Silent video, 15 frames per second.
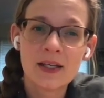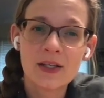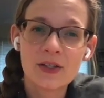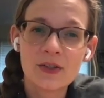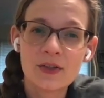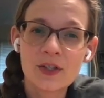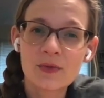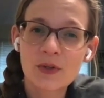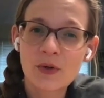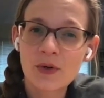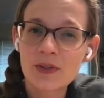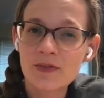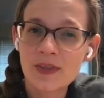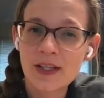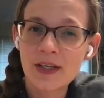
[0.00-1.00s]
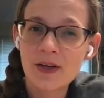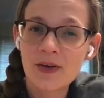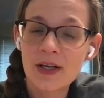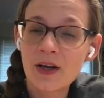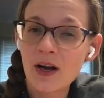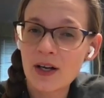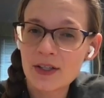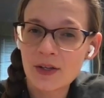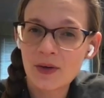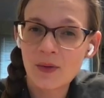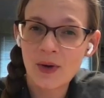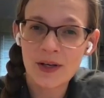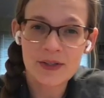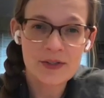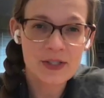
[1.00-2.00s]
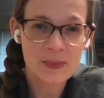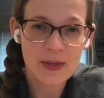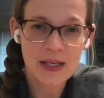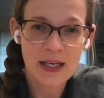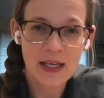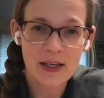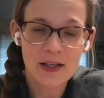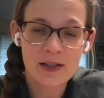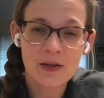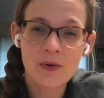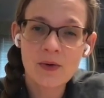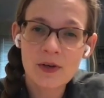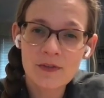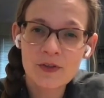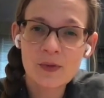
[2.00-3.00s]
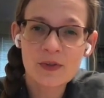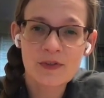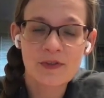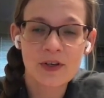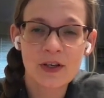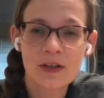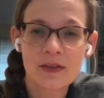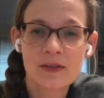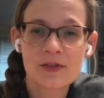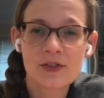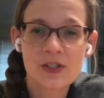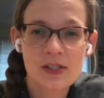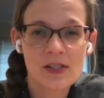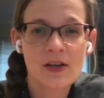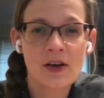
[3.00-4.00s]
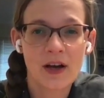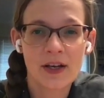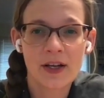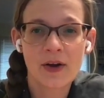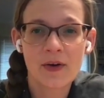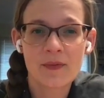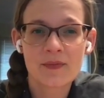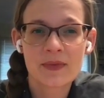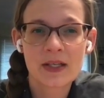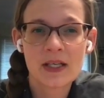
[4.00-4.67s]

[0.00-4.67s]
You can record video and audio while you're speaking, or if you prefer, just the audio.